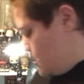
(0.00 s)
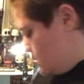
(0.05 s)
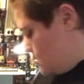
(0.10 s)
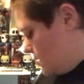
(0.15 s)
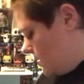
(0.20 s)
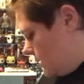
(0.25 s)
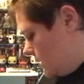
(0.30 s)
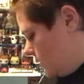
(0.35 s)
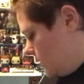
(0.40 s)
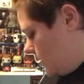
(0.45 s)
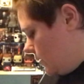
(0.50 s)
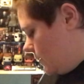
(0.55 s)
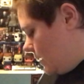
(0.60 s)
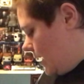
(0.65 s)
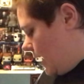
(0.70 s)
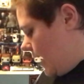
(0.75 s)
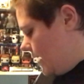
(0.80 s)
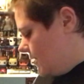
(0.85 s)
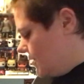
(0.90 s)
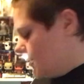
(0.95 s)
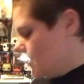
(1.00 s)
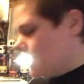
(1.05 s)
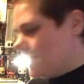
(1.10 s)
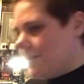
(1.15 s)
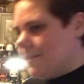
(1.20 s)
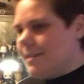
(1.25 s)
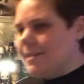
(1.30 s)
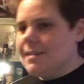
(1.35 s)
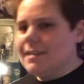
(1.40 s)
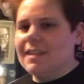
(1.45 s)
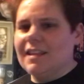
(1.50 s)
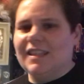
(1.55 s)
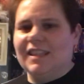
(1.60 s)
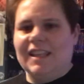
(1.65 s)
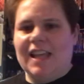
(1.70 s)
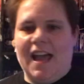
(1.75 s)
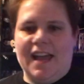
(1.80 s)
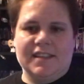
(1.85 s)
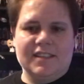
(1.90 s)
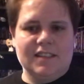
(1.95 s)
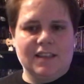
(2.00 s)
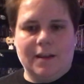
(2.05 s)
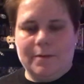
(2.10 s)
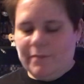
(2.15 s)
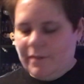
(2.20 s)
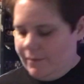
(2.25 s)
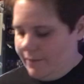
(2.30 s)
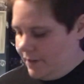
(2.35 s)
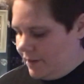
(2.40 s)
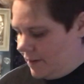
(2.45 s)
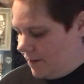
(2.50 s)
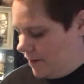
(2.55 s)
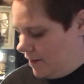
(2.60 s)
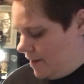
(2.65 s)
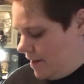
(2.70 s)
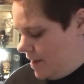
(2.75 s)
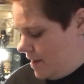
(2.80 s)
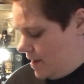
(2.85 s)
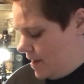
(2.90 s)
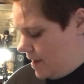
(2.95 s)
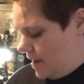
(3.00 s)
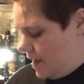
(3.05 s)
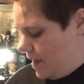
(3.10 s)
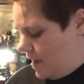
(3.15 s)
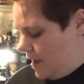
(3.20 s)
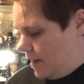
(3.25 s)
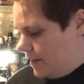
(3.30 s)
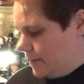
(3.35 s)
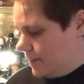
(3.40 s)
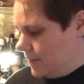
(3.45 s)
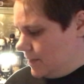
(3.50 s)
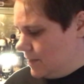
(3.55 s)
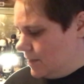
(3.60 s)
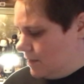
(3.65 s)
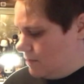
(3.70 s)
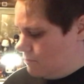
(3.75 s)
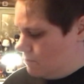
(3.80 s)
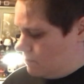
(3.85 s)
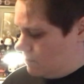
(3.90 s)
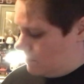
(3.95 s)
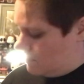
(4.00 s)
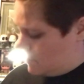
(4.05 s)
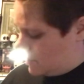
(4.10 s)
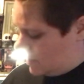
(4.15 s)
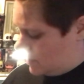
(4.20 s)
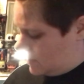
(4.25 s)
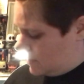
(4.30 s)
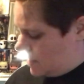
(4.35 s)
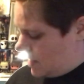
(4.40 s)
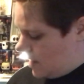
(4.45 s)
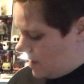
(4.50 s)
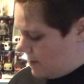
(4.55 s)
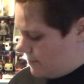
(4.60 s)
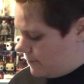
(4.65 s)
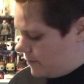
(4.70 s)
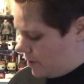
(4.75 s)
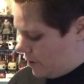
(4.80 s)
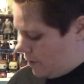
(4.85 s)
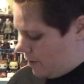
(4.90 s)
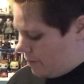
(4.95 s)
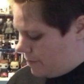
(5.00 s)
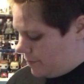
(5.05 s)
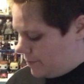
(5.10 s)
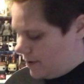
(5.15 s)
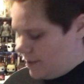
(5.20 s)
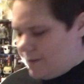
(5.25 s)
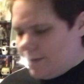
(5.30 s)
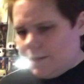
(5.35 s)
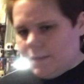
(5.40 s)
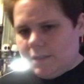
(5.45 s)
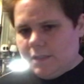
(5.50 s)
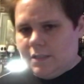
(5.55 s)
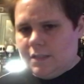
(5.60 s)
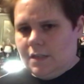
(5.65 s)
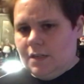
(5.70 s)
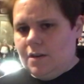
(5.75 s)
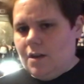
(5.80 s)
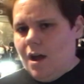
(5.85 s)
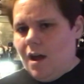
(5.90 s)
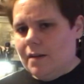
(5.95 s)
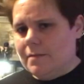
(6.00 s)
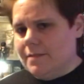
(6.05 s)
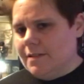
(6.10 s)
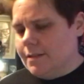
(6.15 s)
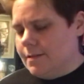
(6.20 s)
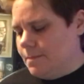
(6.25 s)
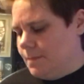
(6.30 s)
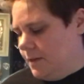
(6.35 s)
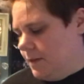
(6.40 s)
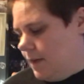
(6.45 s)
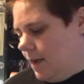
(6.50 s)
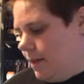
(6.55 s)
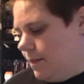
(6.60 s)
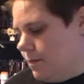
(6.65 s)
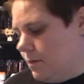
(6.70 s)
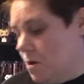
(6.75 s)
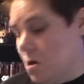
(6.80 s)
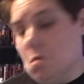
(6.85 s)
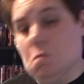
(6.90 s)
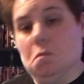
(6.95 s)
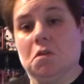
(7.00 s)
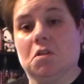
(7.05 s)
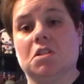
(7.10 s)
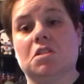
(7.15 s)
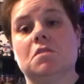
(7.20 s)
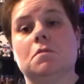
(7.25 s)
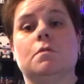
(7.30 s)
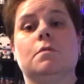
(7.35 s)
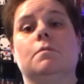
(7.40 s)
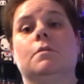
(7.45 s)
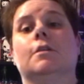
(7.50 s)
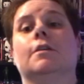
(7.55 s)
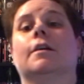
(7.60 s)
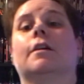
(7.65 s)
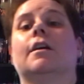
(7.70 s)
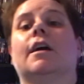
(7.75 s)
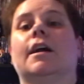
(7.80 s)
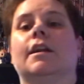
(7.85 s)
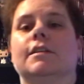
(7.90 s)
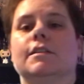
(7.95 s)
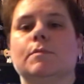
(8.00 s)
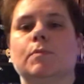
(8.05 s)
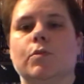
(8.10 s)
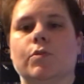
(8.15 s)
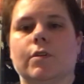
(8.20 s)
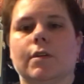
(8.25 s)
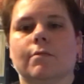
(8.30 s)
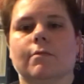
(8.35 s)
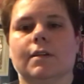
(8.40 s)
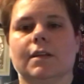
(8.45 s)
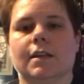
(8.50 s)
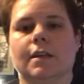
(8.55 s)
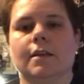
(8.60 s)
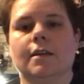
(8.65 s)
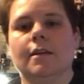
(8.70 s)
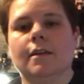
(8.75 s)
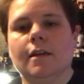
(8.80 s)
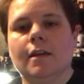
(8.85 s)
So I was looking around. I saw this the last time we were there. It doesn't have an author. I think it's just anonymous, but I thought, well, this would be a kind of spooky read.